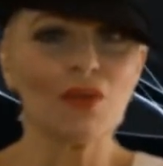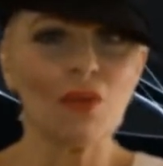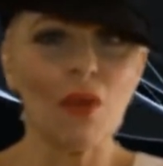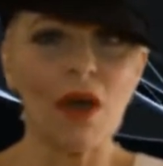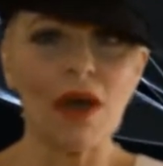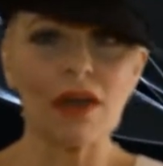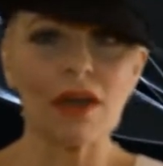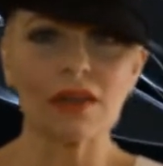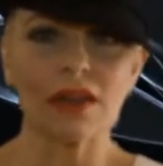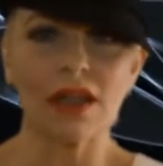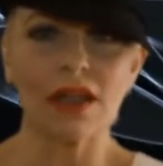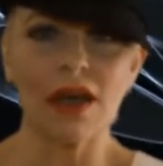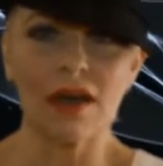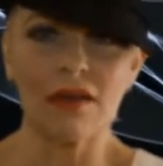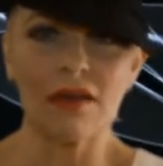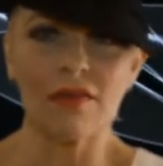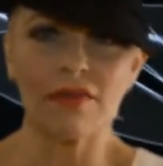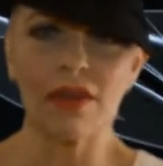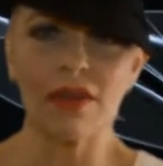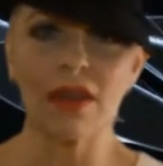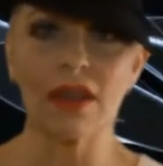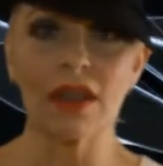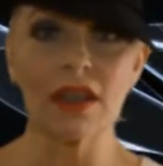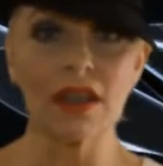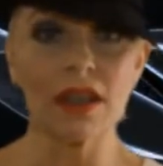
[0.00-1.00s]
you want
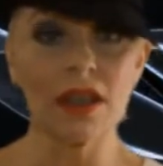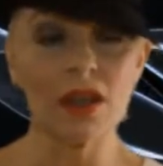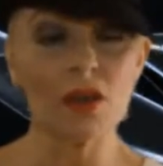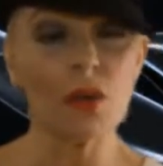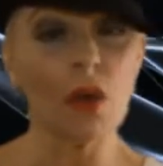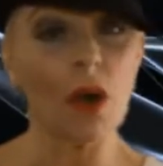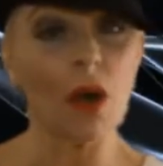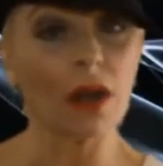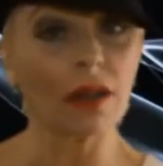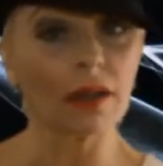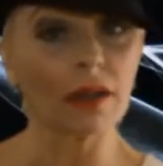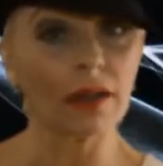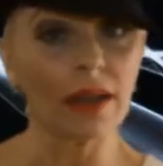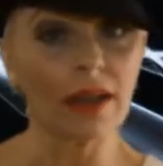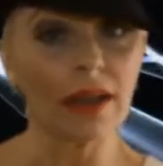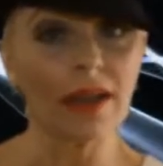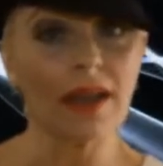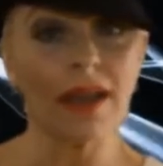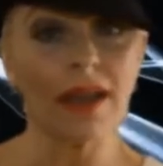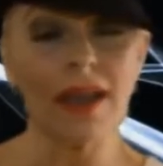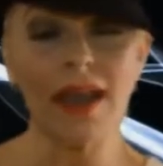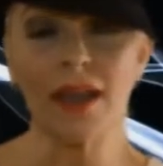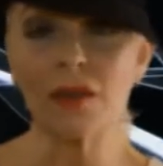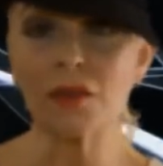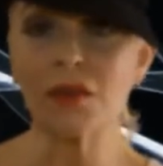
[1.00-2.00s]
love, equality,
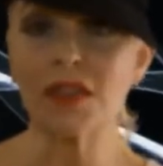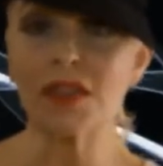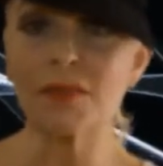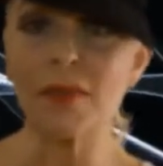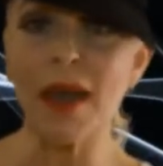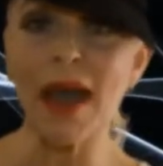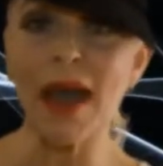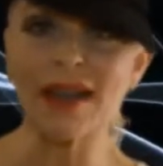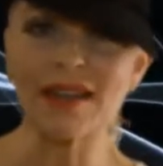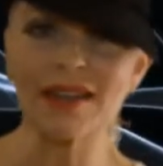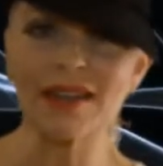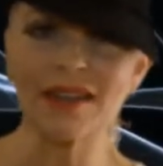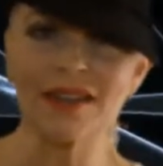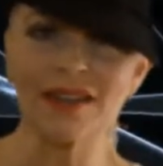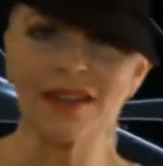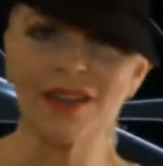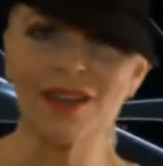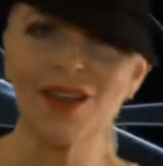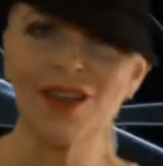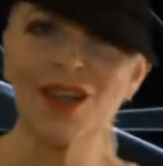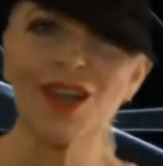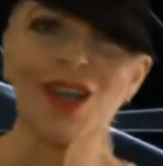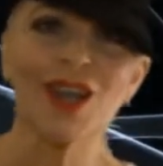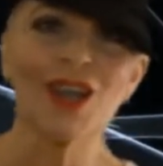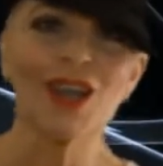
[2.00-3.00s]
and respect.
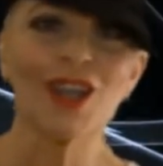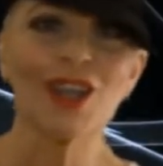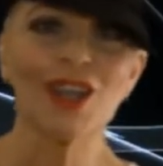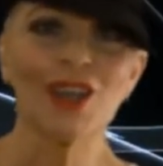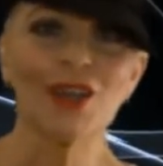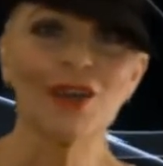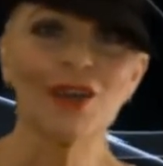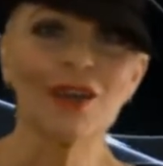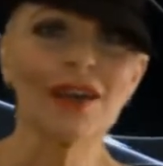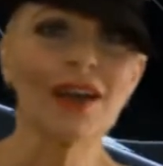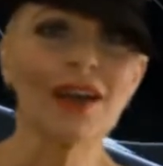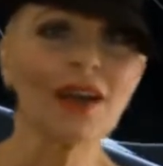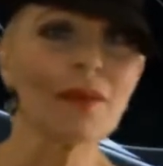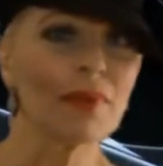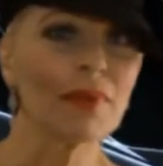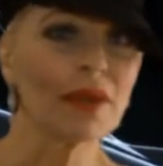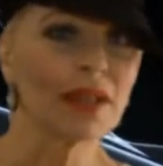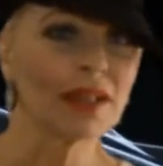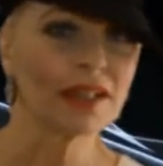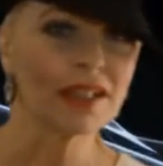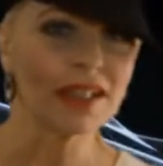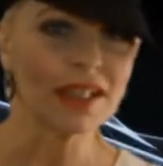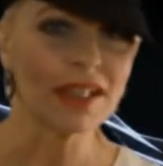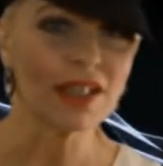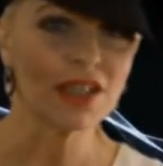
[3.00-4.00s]
Your
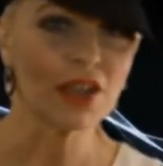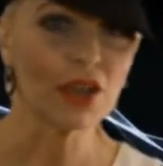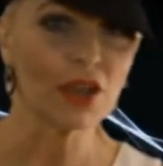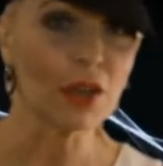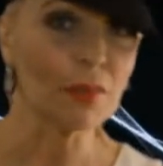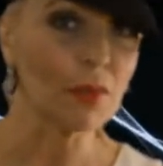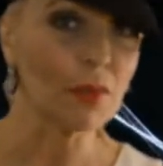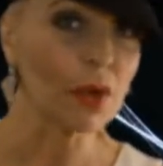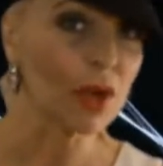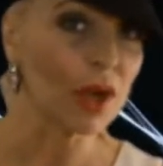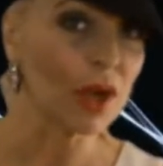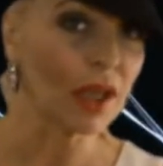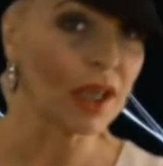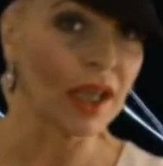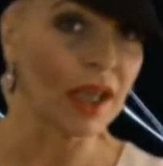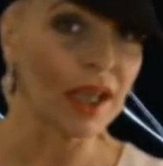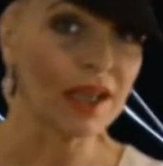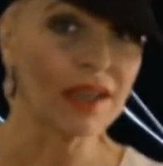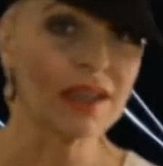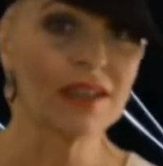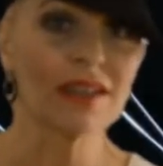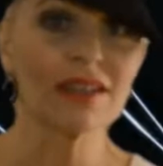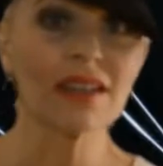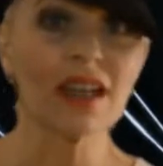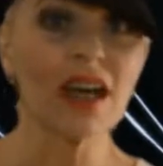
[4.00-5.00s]
ability to
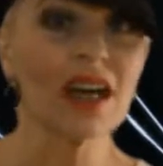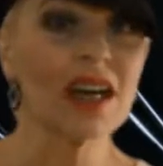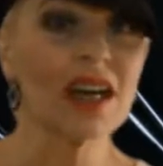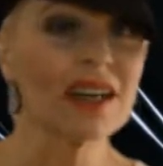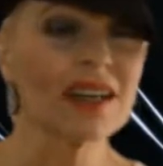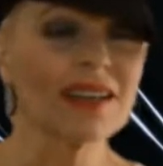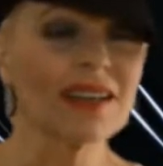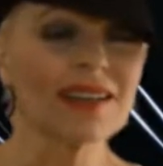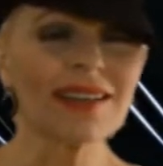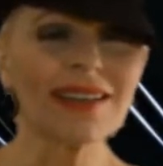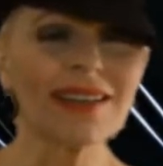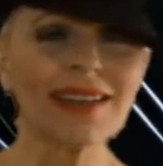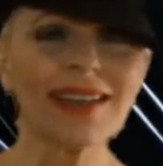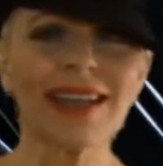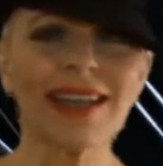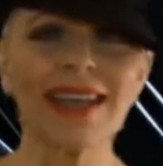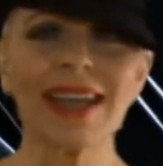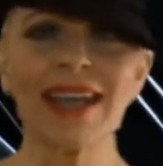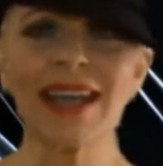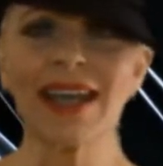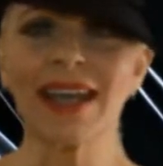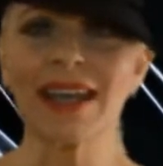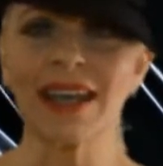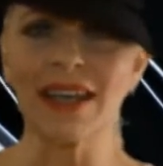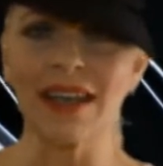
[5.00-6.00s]
communicate is
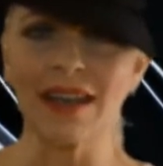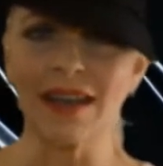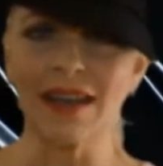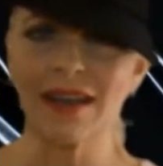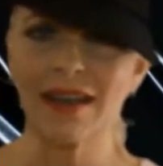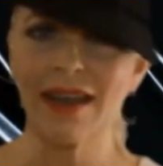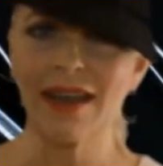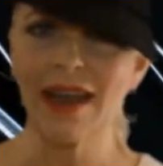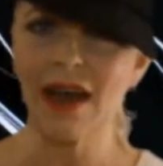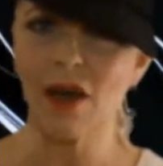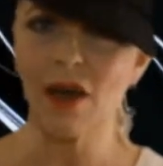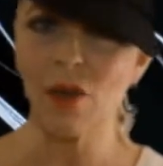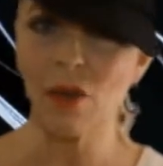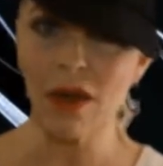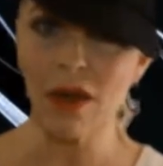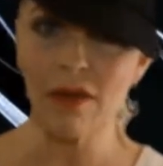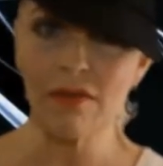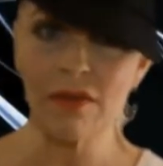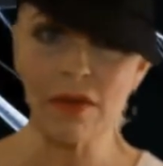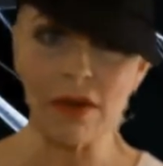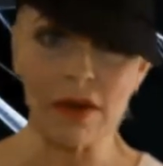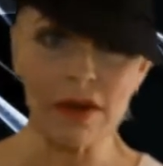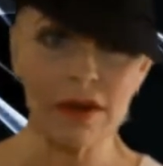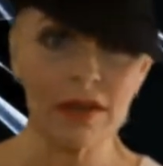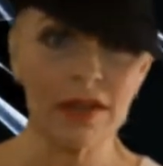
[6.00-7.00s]
uncanny.
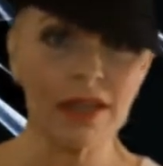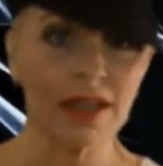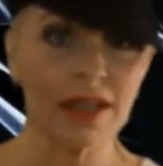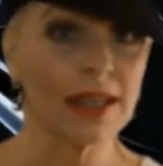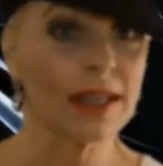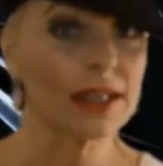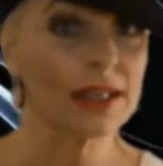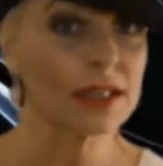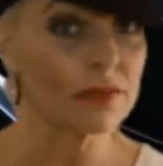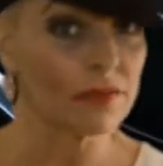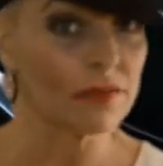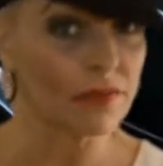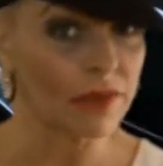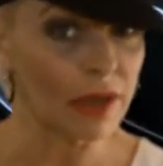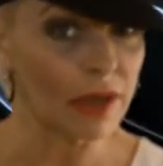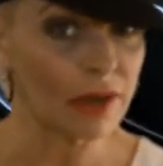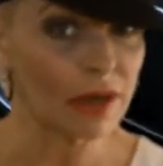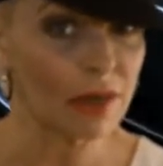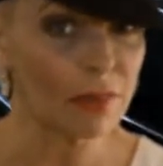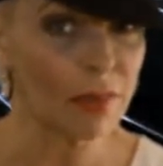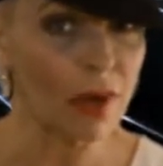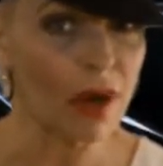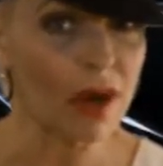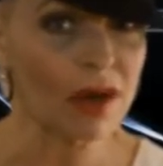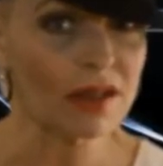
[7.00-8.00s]
However, it's
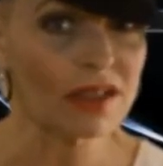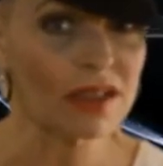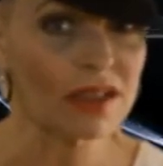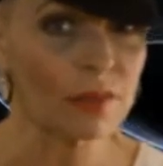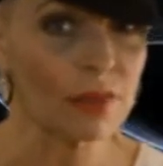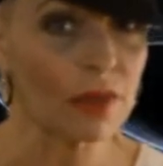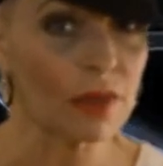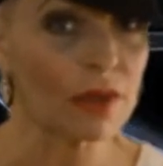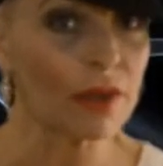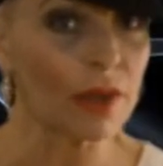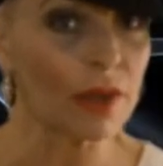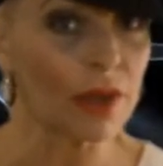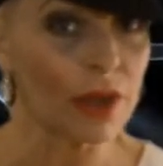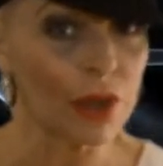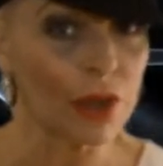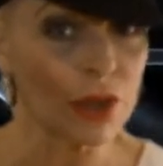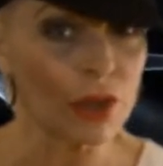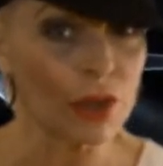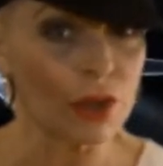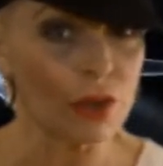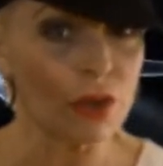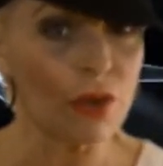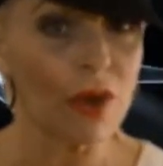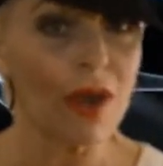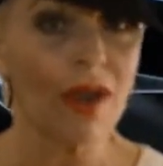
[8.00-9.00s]
very possible that
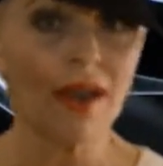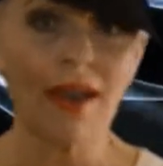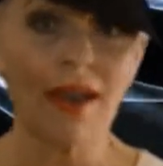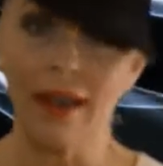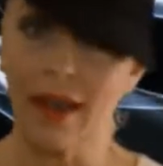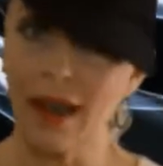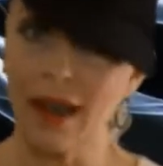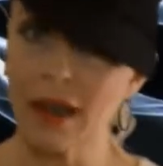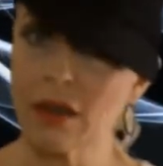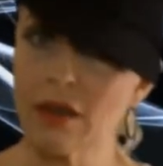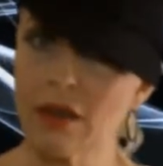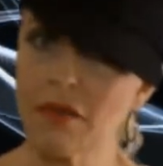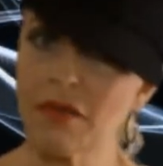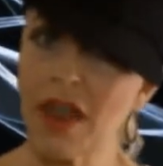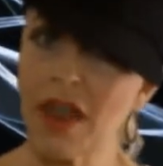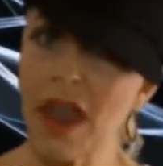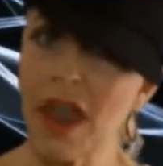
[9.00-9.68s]
you and your